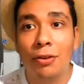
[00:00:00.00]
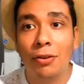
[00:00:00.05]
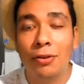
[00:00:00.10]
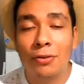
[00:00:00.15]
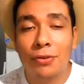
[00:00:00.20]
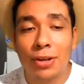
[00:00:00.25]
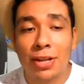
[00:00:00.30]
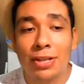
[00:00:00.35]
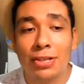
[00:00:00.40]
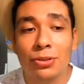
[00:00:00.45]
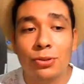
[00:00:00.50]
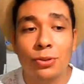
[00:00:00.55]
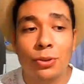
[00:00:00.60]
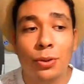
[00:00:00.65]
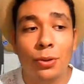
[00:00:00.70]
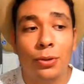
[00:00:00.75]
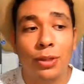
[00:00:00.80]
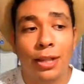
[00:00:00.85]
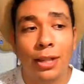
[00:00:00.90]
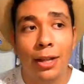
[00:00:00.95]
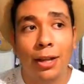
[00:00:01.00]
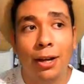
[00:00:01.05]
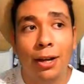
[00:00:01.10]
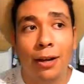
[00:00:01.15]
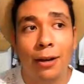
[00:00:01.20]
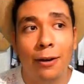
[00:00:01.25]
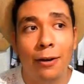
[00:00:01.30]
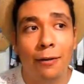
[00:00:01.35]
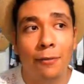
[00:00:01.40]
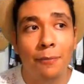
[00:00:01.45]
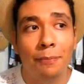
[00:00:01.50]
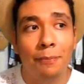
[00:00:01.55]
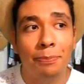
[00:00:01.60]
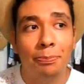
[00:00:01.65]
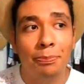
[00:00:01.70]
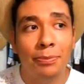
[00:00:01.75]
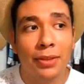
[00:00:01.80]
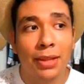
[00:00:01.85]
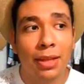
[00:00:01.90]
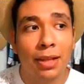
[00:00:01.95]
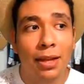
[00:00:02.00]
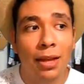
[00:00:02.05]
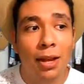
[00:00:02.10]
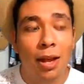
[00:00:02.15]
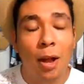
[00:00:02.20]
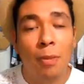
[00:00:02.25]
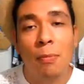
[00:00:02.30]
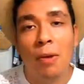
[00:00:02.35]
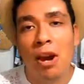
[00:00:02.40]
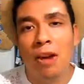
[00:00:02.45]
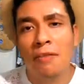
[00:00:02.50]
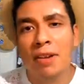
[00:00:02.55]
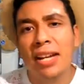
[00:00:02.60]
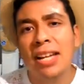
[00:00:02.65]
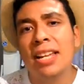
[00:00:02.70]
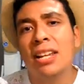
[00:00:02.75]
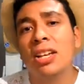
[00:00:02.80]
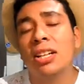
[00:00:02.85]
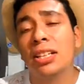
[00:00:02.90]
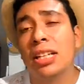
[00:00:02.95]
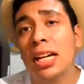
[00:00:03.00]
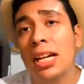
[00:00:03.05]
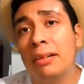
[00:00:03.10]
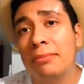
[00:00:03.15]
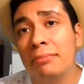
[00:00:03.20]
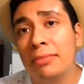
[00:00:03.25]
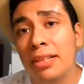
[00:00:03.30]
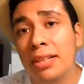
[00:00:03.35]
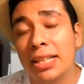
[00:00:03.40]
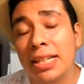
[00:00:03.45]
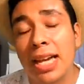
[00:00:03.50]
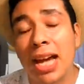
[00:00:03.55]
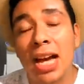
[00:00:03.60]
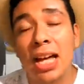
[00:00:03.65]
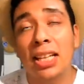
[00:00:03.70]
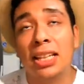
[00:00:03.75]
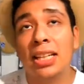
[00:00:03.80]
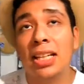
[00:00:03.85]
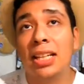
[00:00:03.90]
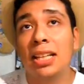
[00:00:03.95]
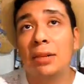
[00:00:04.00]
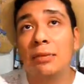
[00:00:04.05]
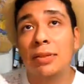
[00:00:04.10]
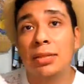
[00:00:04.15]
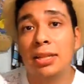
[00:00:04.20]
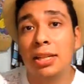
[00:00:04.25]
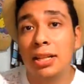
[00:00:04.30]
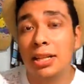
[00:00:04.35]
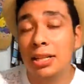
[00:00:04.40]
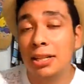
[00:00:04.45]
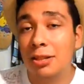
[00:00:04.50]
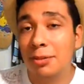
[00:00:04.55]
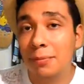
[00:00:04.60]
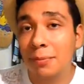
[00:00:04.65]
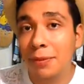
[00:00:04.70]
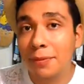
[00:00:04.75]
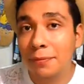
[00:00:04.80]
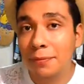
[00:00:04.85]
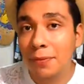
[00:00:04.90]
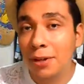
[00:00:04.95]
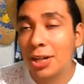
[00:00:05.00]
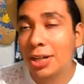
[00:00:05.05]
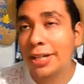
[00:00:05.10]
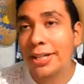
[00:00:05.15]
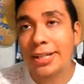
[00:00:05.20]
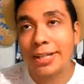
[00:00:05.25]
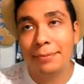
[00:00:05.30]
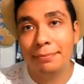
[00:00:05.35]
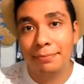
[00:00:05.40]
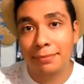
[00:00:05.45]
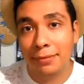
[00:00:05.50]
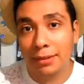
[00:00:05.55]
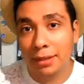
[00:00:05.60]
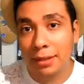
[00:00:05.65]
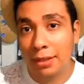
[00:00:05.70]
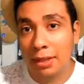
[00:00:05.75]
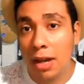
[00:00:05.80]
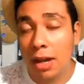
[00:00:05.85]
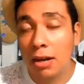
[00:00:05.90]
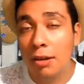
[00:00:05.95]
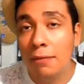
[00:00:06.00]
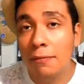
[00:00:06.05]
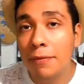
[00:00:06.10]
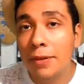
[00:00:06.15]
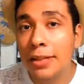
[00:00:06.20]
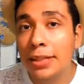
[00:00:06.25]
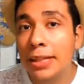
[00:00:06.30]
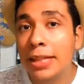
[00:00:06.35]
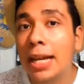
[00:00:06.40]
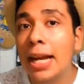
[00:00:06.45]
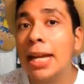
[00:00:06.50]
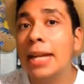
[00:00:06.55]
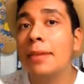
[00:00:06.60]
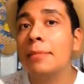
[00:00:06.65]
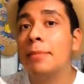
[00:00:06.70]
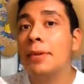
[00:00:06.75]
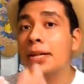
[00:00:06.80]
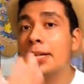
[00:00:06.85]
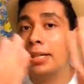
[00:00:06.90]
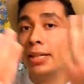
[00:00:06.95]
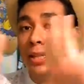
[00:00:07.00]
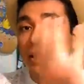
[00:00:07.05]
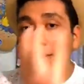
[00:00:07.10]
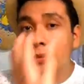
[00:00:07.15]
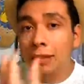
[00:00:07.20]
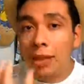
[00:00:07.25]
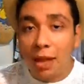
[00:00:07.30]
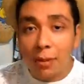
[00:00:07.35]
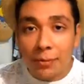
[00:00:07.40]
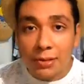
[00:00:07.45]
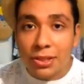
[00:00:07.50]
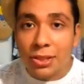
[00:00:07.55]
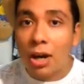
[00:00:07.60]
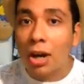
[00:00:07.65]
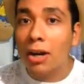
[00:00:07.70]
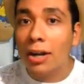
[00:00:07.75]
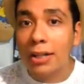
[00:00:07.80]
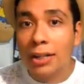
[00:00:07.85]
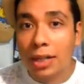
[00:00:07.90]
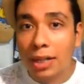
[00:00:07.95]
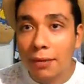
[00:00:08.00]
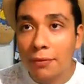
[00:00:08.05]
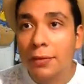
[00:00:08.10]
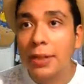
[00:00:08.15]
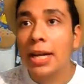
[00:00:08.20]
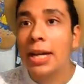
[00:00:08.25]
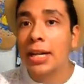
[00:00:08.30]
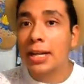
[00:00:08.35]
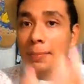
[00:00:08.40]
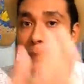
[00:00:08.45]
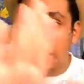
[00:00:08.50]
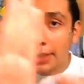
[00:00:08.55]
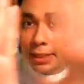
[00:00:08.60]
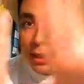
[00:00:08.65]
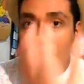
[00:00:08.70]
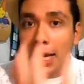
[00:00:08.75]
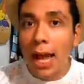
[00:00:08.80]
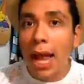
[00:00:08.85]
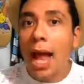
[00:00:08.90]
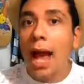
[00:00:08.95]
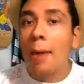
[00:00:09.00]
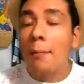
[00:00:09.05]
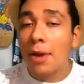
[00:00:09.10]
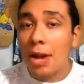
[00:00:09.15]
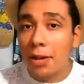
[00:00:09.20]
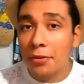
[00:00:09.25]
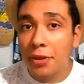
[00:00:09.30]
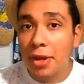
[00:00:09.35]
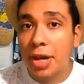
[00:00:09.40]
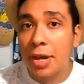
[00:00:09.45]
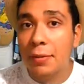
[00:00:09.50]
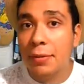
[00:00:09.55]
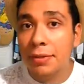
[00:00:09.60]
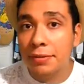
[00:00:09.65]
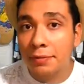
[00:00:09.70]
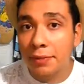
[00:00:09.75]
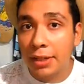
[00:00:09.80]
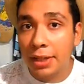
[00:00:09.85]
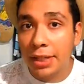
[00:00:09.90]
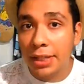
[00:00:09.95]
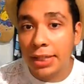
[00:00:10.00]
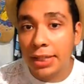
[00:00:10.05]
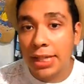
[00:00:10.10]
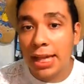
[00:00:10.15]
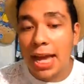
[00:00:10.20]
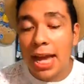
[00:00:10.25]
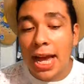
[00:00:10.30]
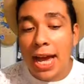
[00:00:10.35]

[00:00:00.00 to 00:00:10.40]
Chris told Marvin he looked like a monkey. I thought that was a little bit funny. Not offending anybody. I'm sorry, not offending anybody. But I thought it was funny.